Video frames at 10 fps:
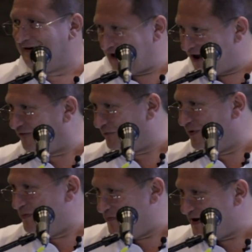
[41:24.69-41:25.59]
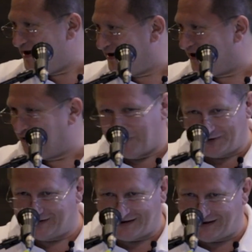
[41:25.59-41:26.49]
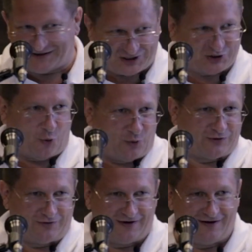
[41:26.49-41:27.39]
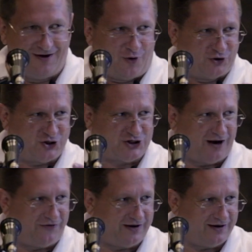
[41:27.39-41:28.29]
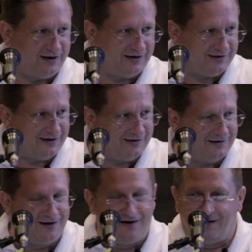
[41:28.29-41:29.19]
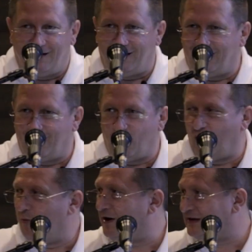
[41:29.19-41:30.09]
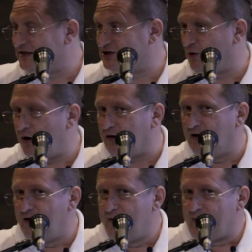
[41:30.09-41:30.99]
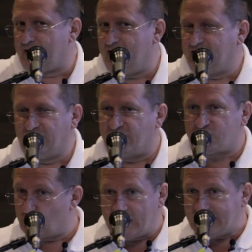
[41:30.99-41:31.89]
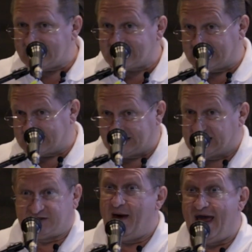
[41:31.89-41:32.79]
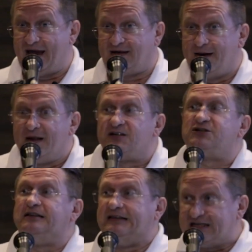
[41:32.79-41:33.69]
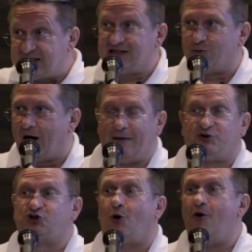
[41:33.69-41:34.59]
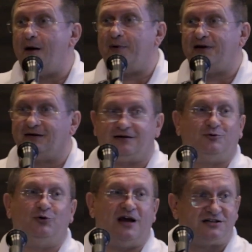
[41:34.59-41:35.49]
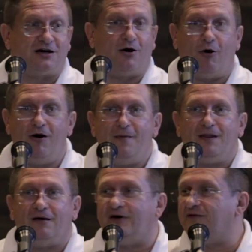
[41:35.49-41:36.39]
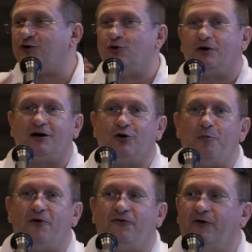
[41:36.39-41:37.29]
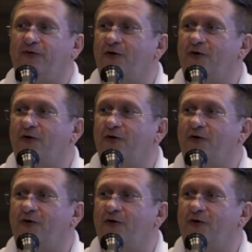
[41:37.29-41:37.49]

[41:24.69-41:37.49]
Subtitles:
live being, and not that it's sold on a shelf in Walmart and so on. Yeah, the virtuality is bad. This is why I'm so happy that 2 days ago we took a group of